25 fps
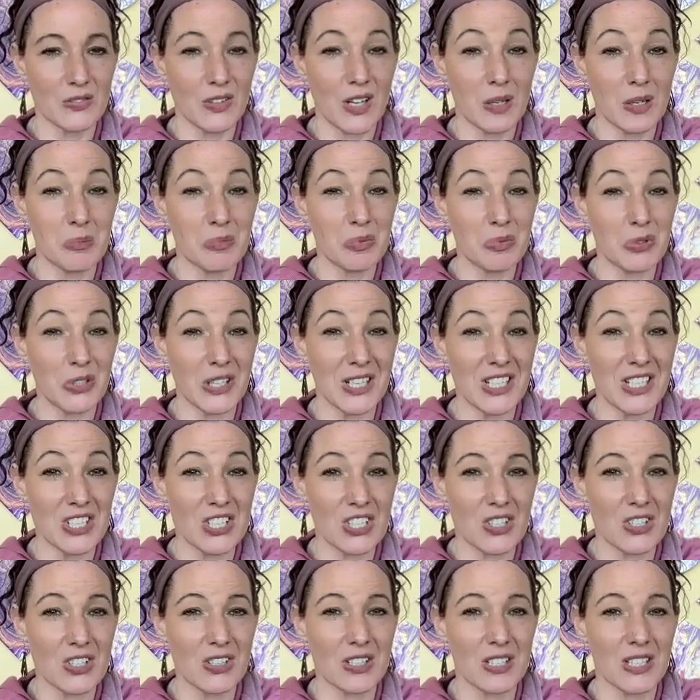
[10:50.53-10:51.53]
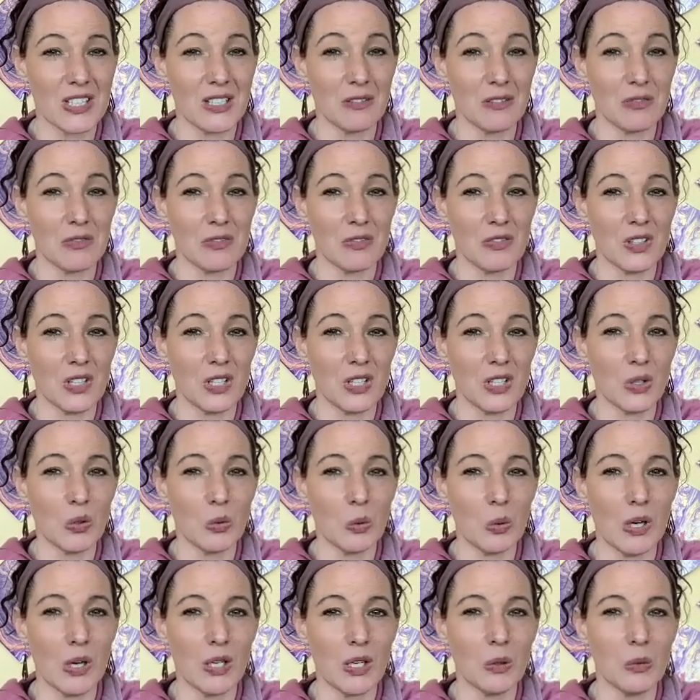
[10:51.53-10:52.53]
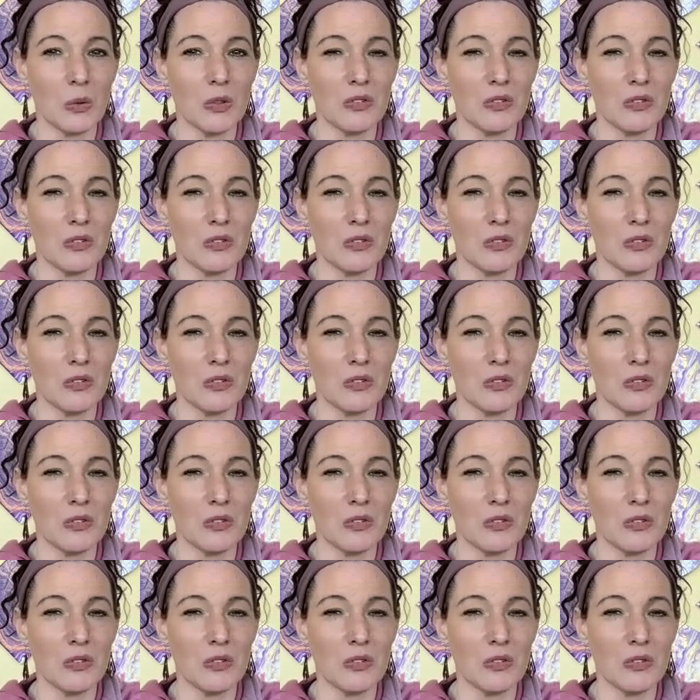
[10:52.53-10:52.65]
vibrationally feel what it